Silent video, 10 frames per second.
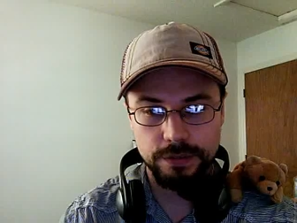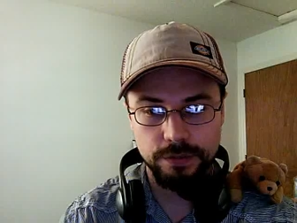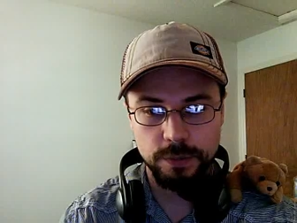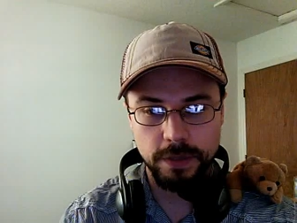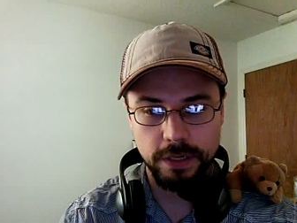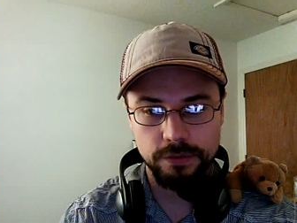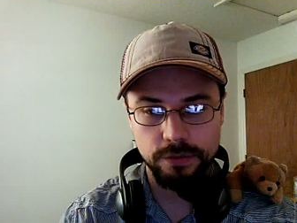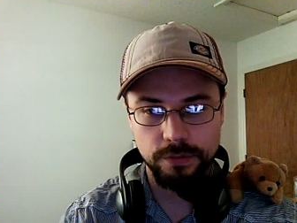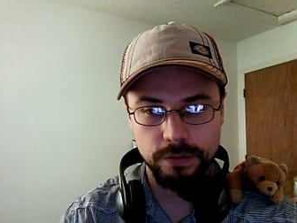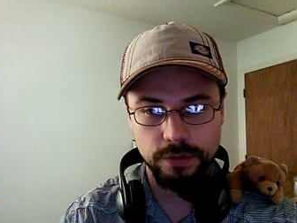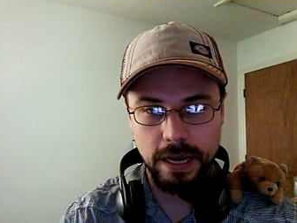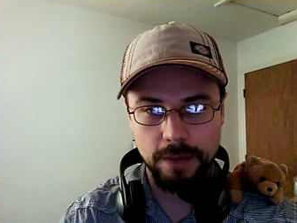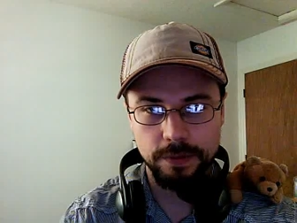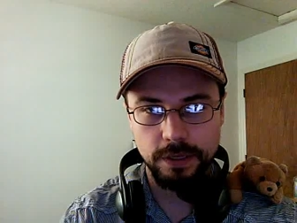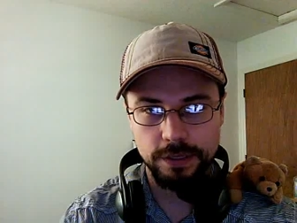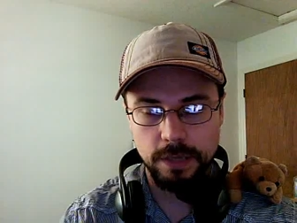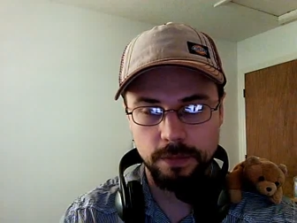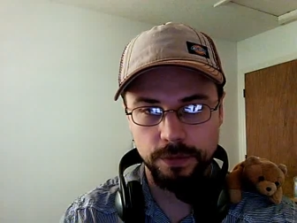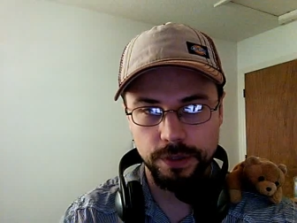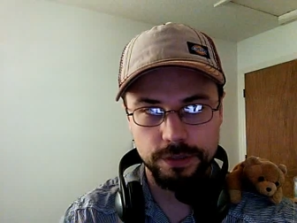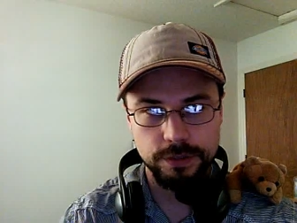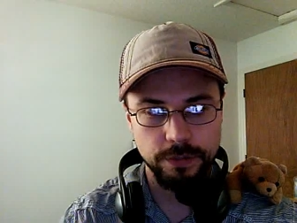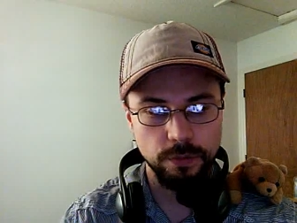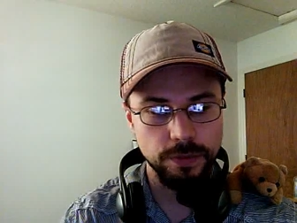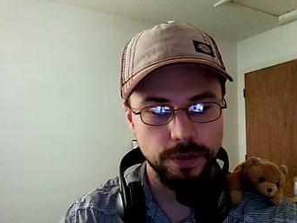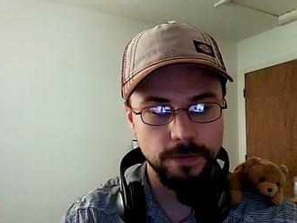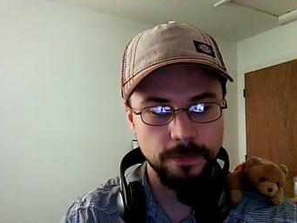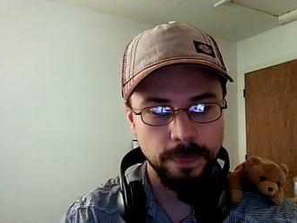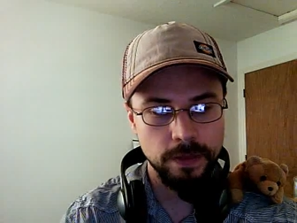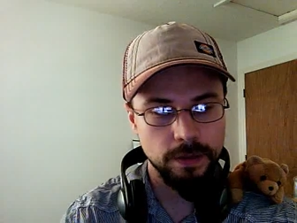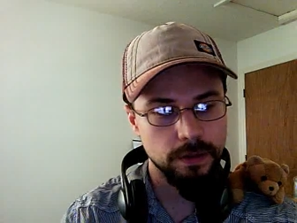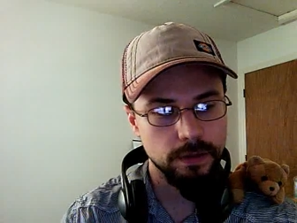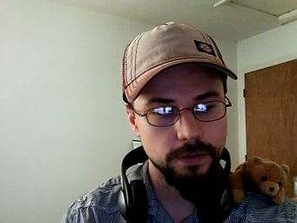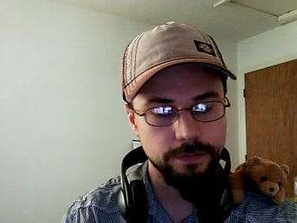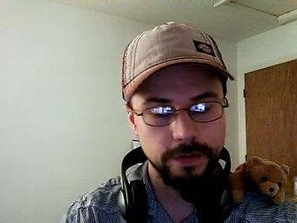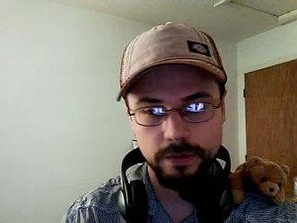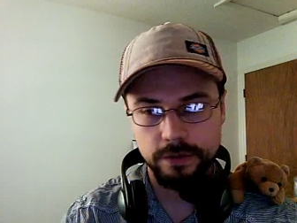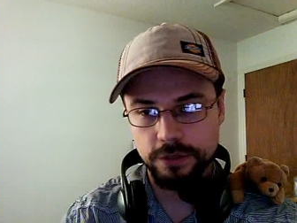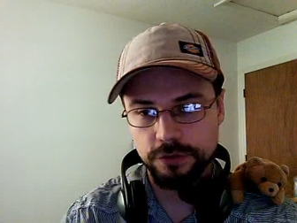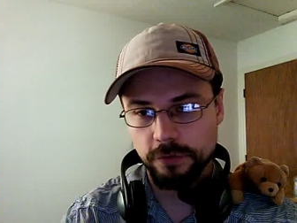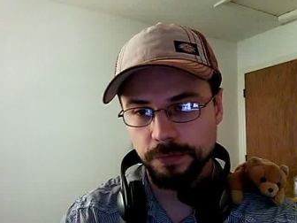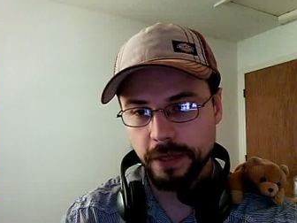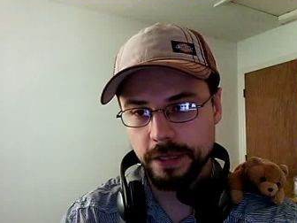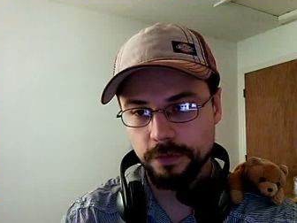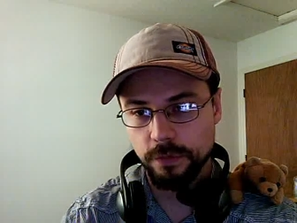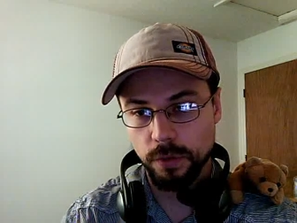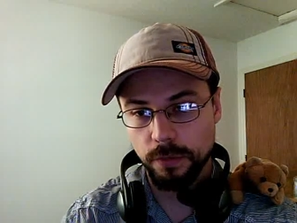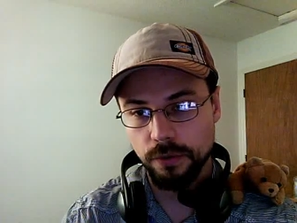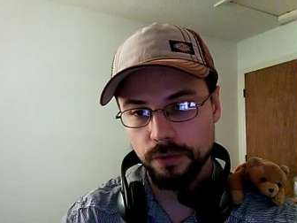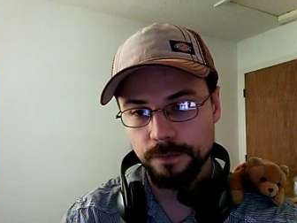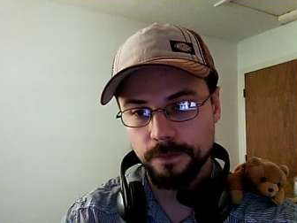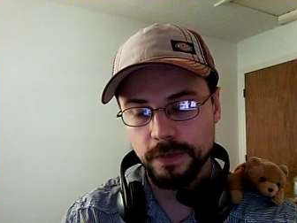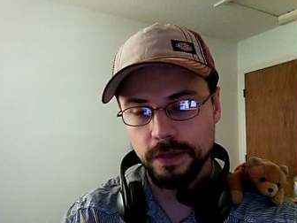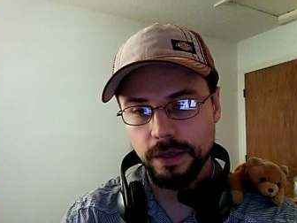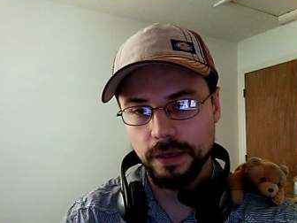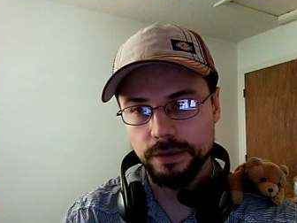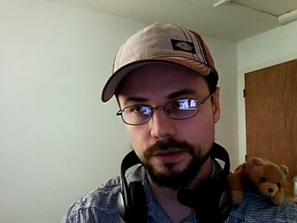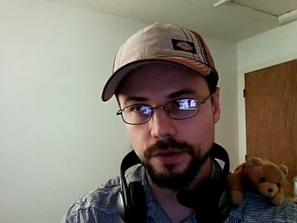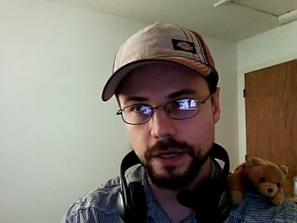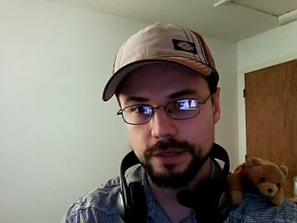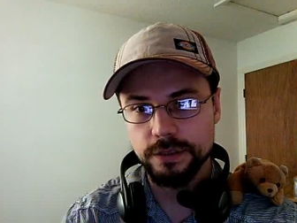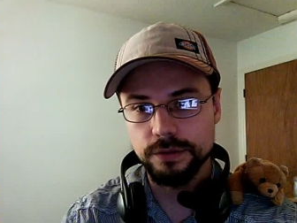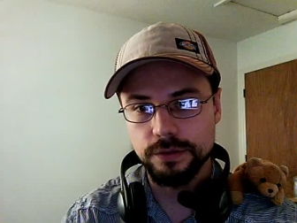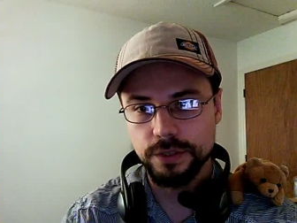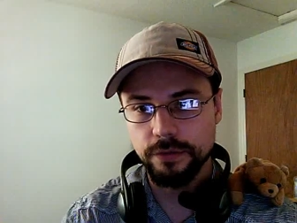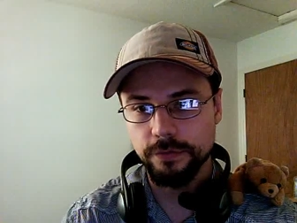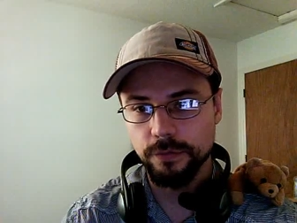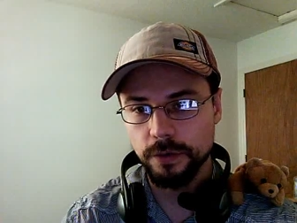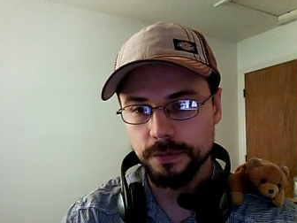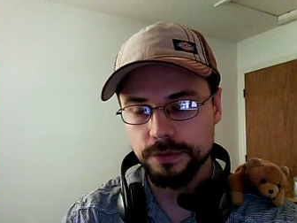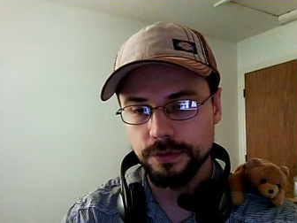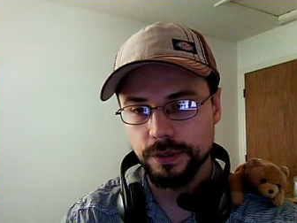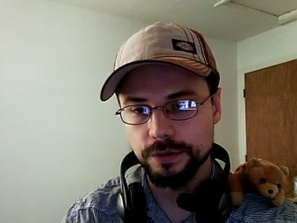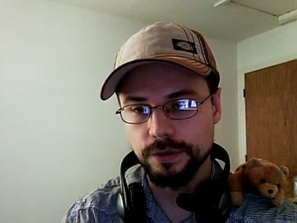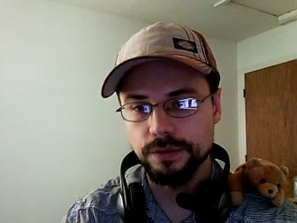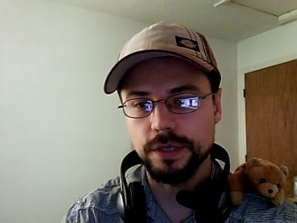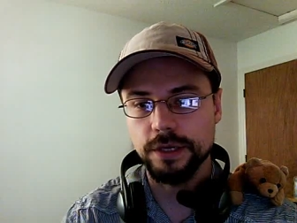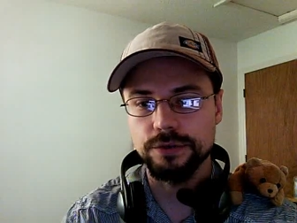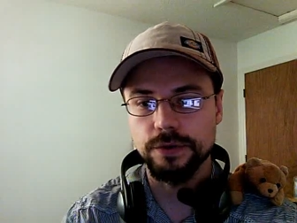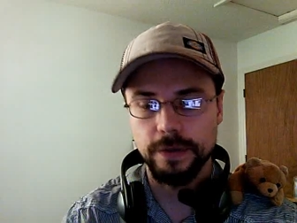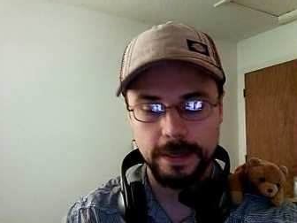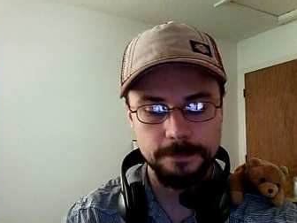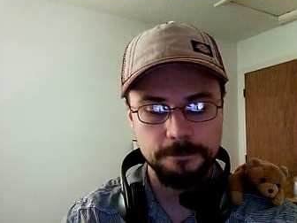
to expect to, to, happen in the next couple weeks there will be uh, finalization of plans for wormhole and you guys need to stay on the forums to continue discussion on that